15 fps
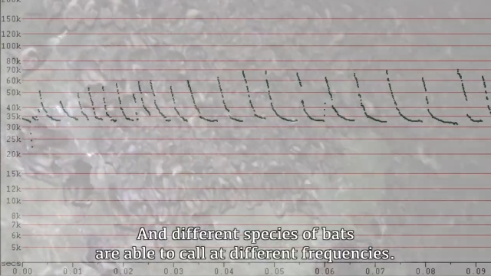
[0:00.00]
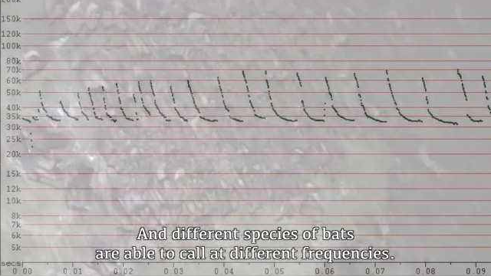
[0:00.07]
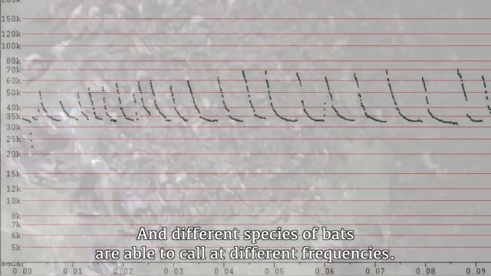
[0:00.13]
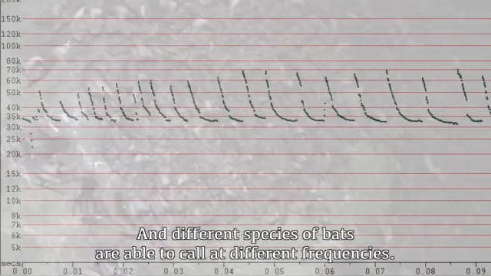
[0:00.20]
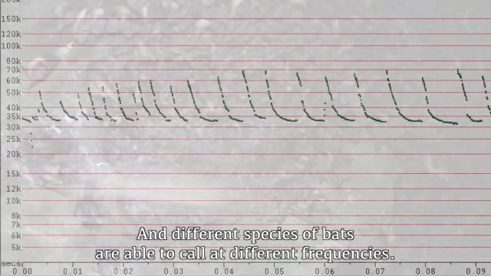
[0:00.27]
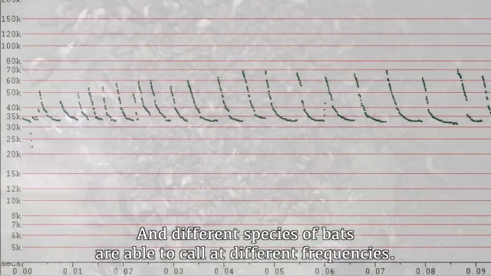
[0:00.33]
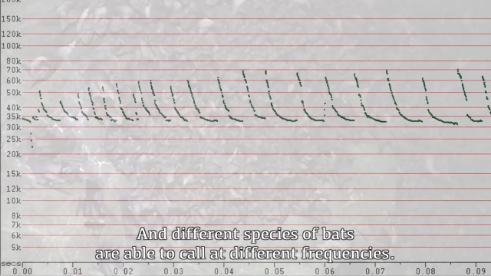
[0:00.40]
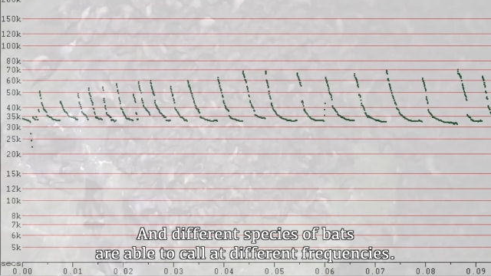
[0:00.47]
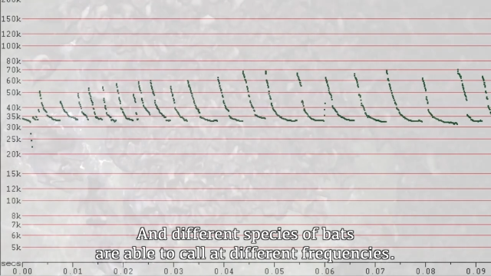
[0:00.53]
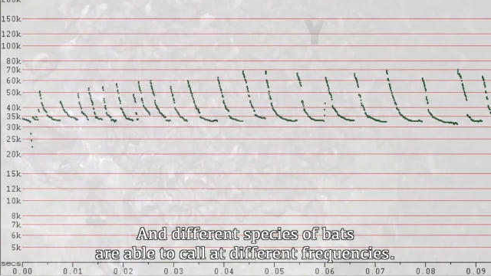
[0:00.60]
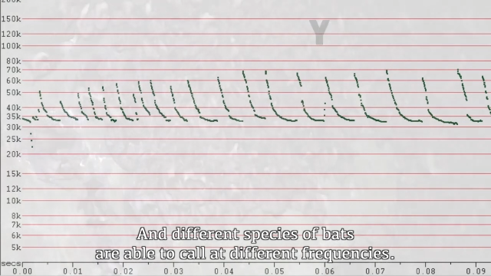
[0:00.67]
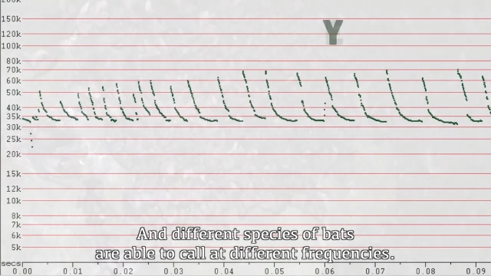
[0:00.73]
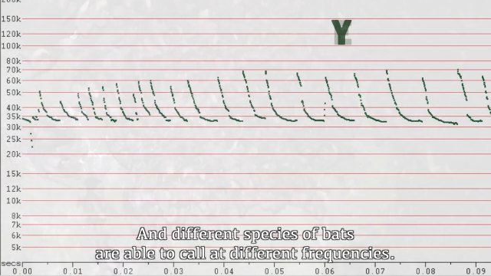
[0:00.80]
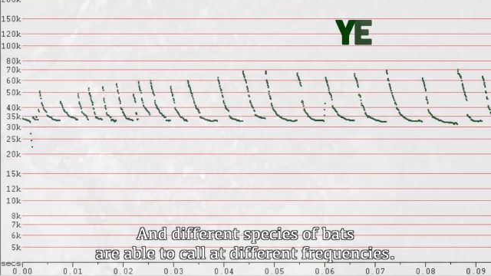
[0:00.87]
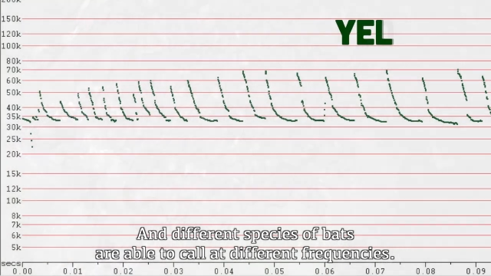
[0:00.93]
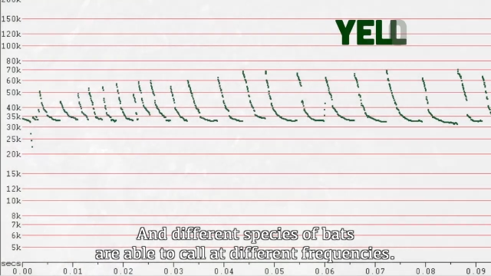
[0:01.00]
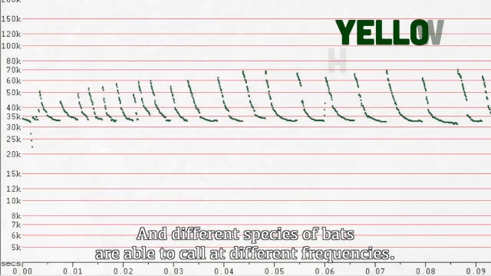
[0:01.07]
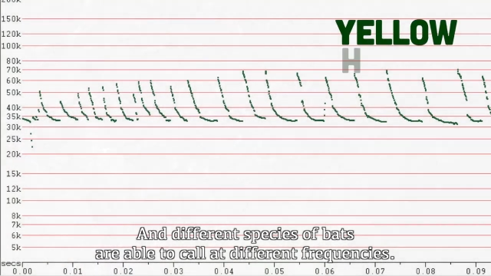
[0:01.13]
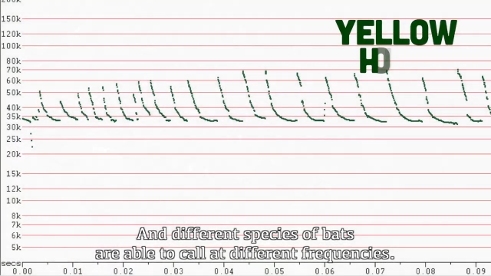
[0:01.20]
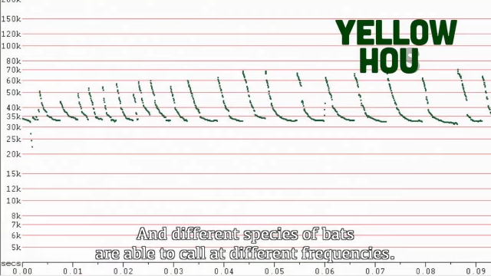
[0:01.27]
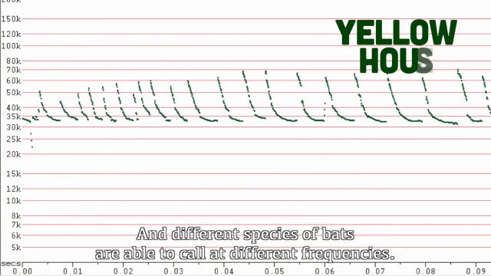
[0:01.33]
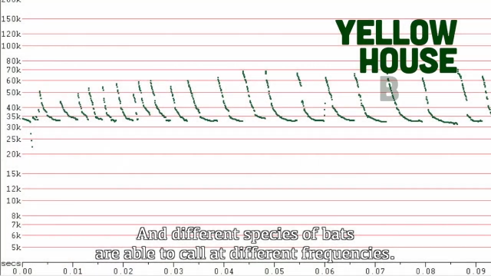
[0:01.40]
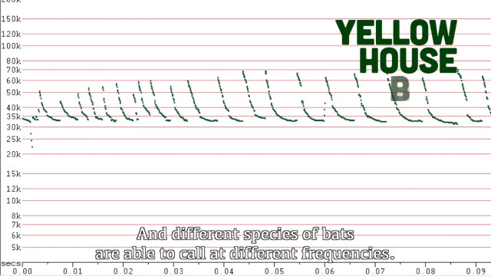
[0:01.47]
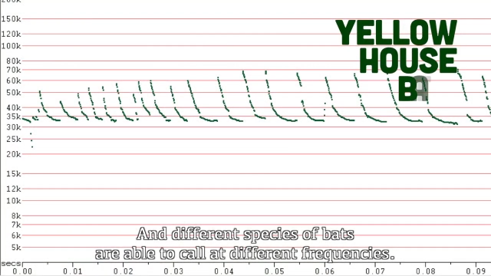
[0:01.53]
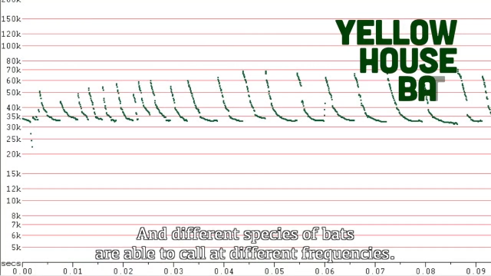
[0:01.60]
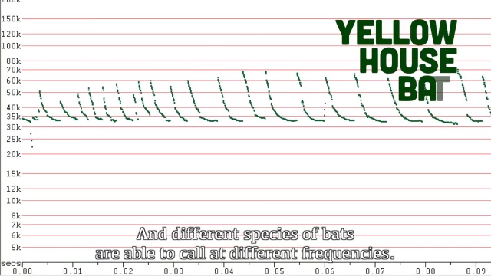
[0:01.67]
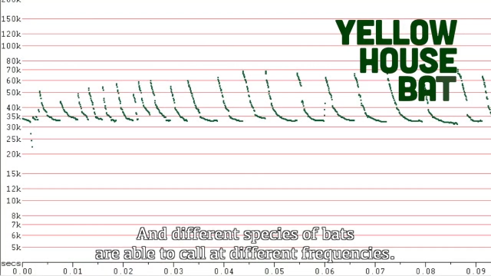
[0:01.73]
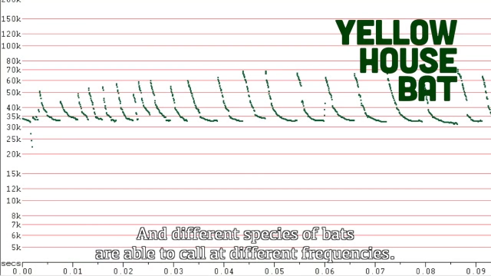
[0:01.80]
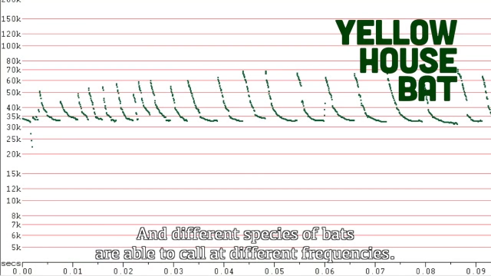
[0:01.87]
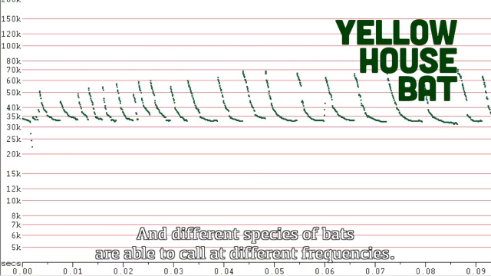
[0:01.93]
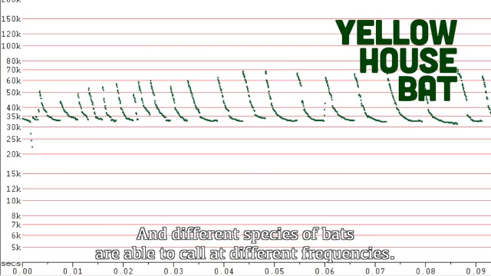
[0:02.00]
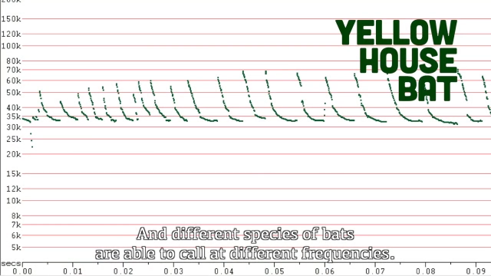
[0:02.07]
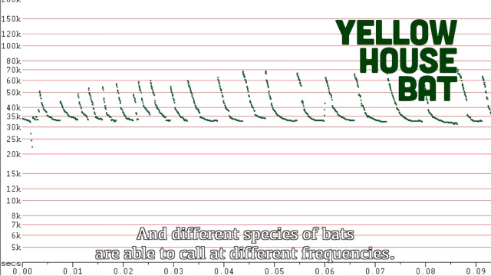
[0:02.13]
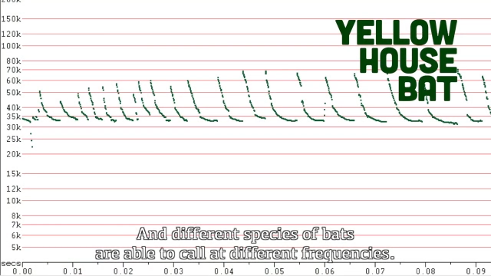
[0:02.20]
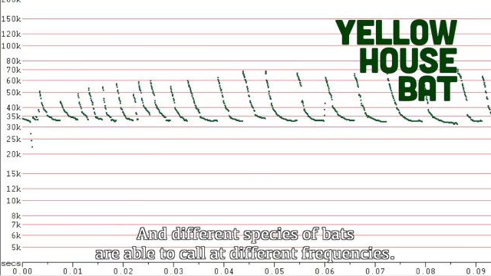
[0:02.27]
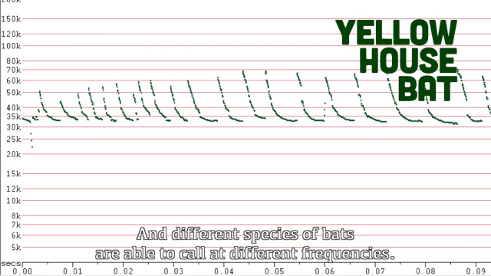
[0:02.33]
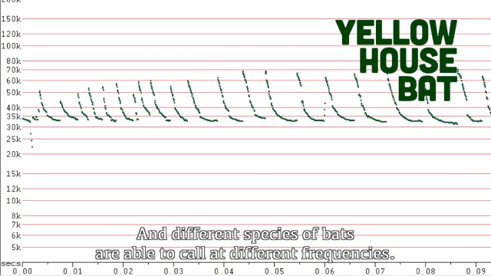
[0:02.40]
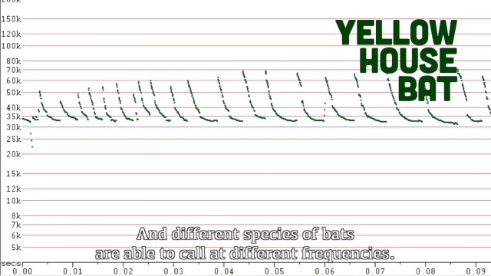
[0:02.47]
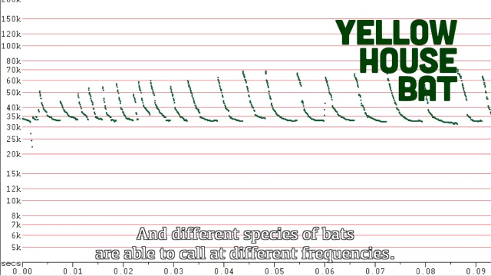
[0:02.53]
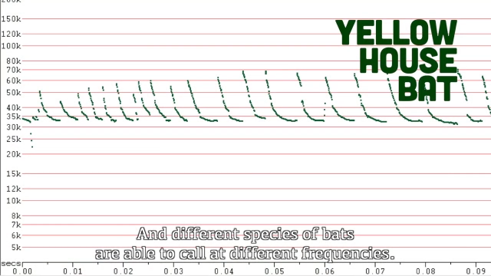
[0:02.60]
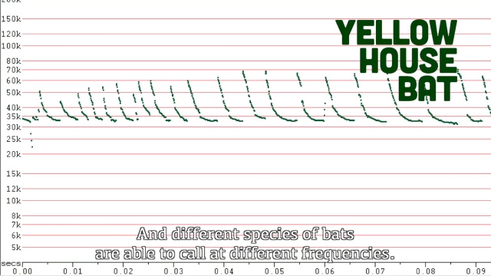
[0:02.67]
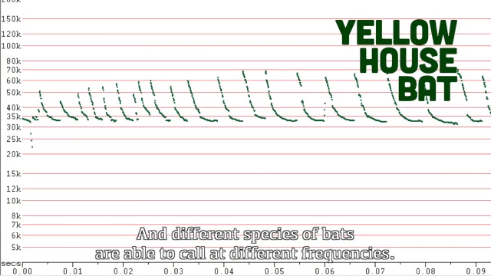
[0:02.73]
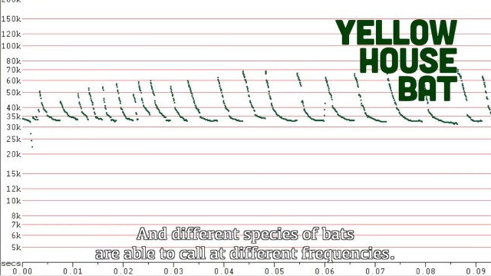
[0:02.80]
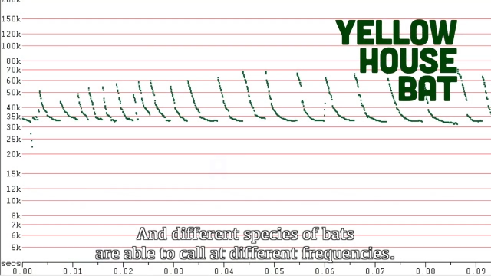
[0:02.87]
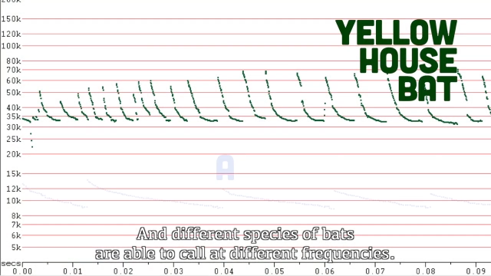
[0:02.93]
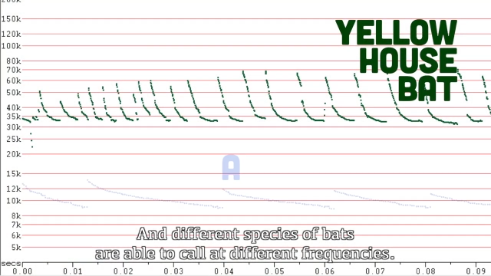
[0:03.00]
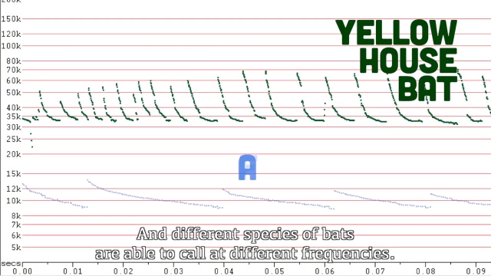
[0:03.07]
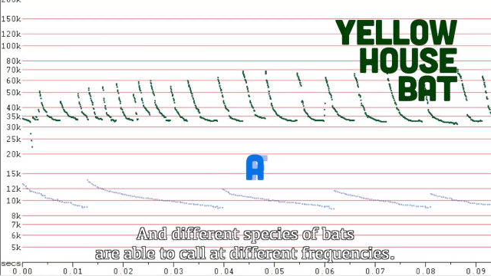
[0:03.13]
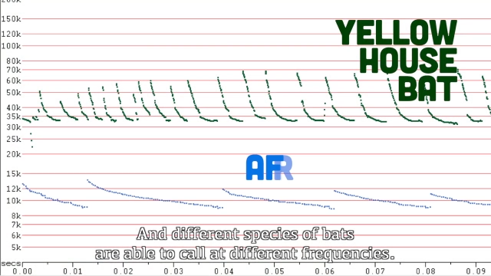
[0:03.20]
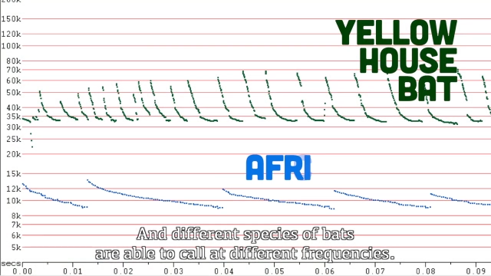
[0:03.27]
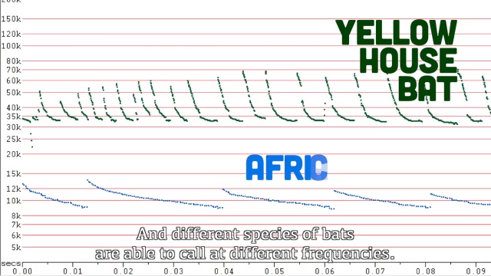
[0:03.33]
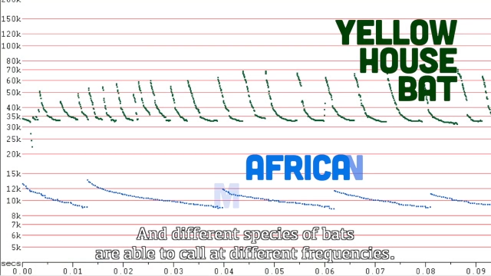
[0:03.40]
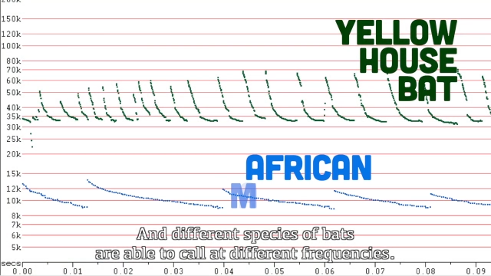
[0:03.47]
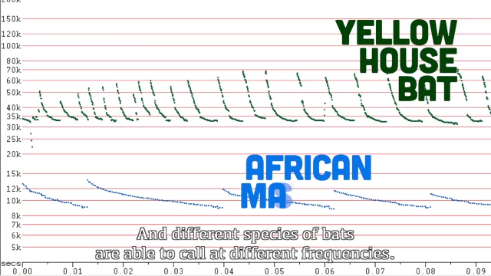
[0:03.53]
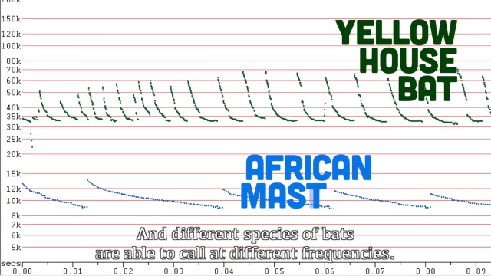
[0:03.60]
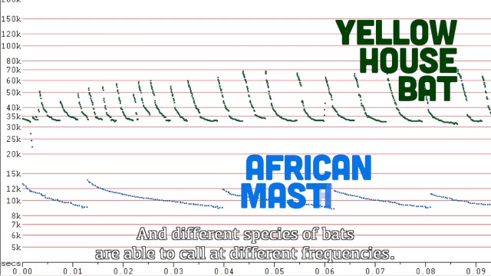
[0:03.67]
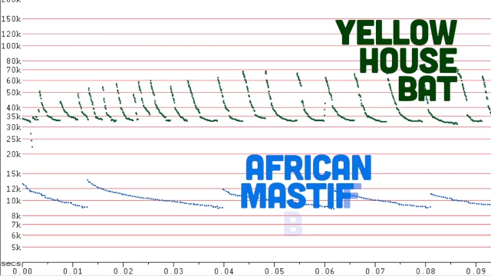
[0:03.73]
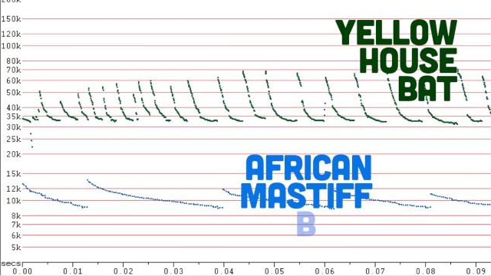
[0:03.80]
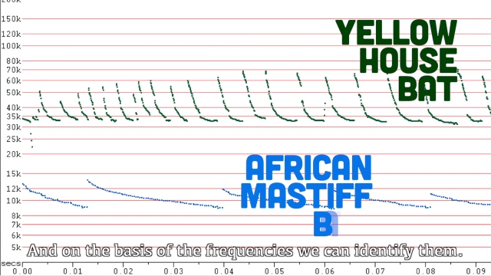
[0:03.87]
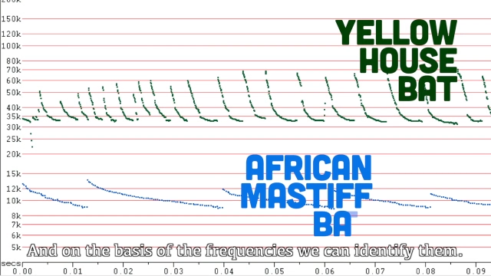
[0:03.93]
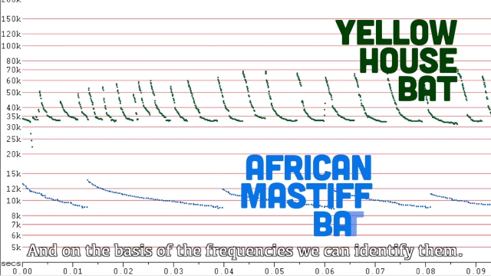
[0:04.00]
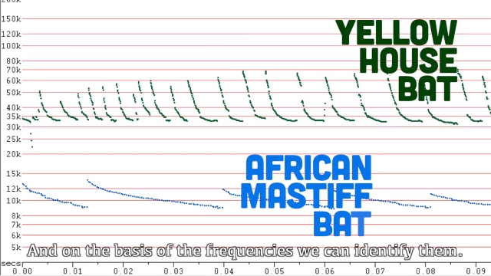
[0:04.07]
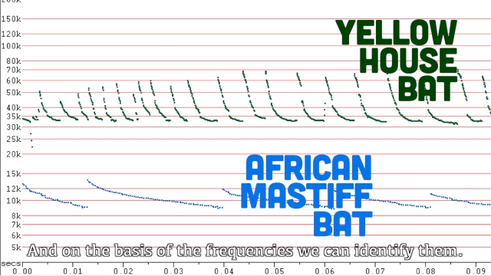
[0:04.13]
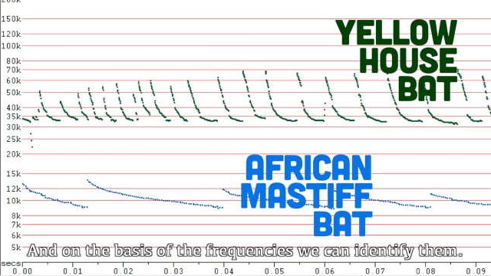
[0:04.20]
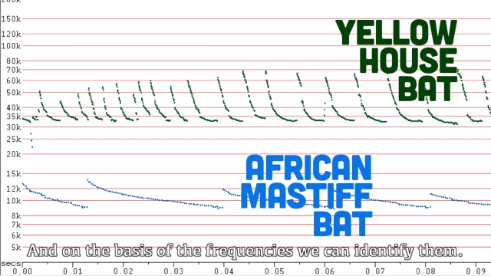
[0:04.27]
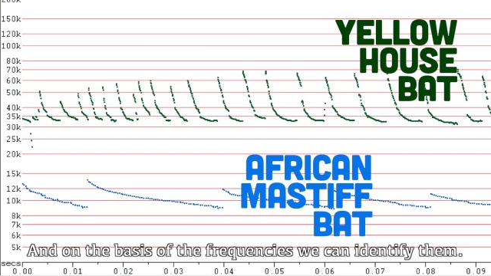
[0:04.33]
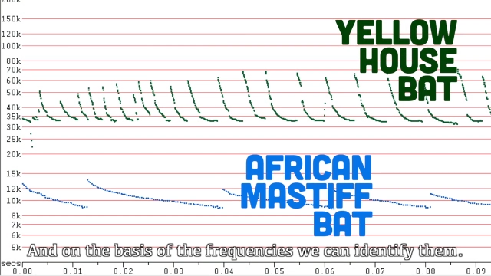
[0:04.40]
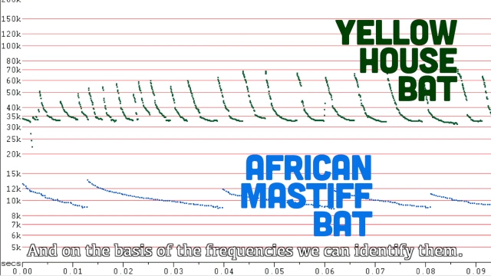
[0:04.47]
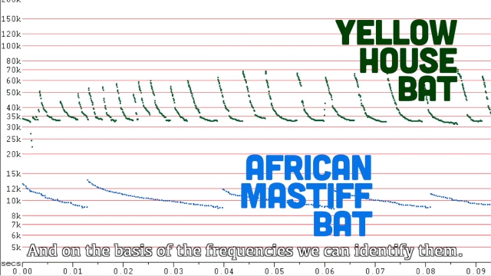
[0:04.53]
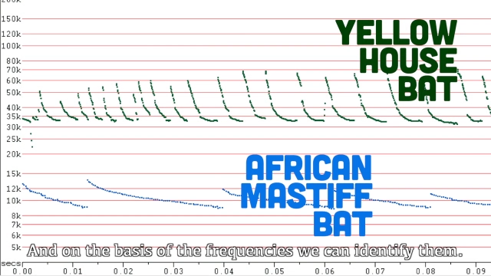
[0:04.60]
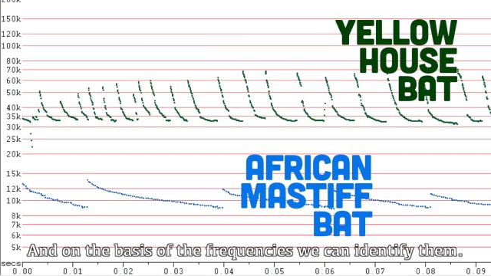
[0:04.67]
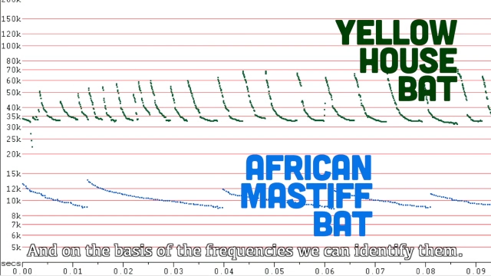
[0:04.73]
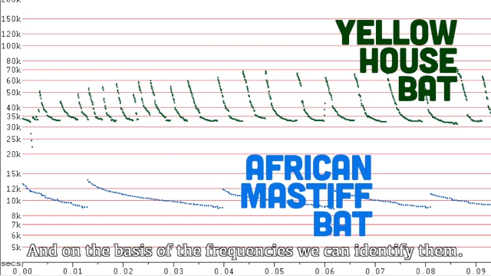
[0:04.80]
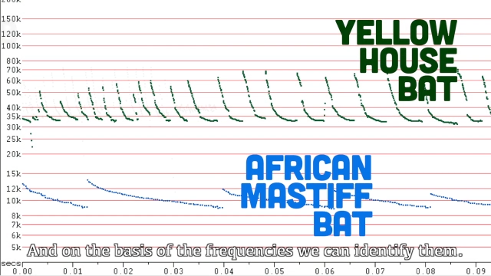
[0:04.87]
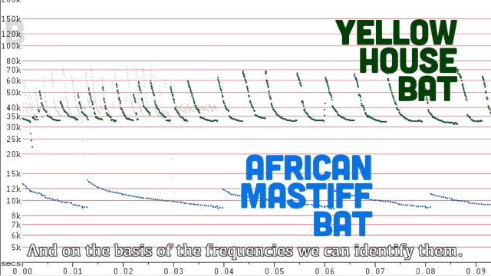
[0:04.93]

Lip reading: Nobody's mouth can be seen.